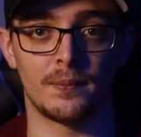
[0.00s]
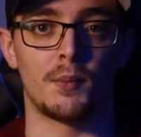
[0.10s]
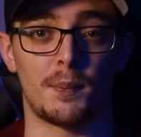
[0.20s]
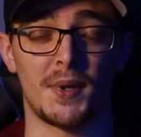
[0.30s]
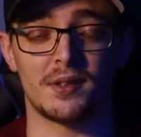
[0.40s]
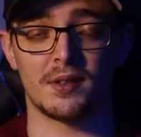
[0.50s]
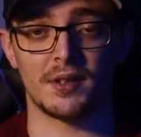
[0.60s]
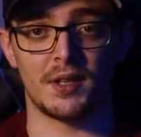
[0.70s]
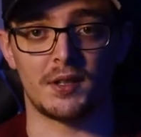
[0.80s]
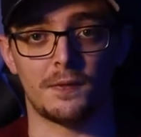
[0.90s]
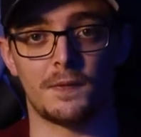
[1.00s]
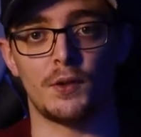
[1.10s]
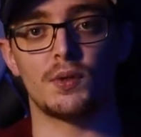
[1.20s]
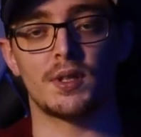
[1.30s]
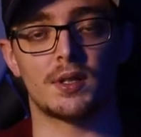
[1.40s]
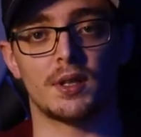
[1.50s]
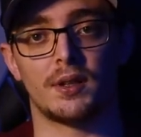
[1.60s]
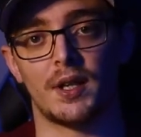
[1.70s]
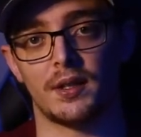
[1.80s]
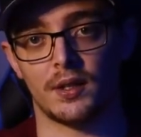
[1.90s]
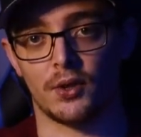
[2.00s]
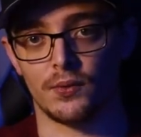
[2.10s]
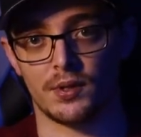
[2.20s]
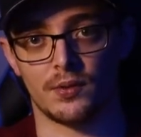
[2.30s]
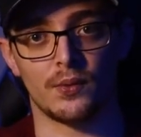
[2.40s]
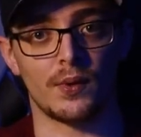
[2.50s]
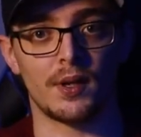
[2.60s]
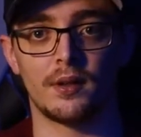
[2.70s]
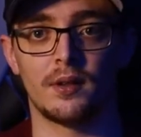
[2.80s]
But basically it diffuses the light that goes through it.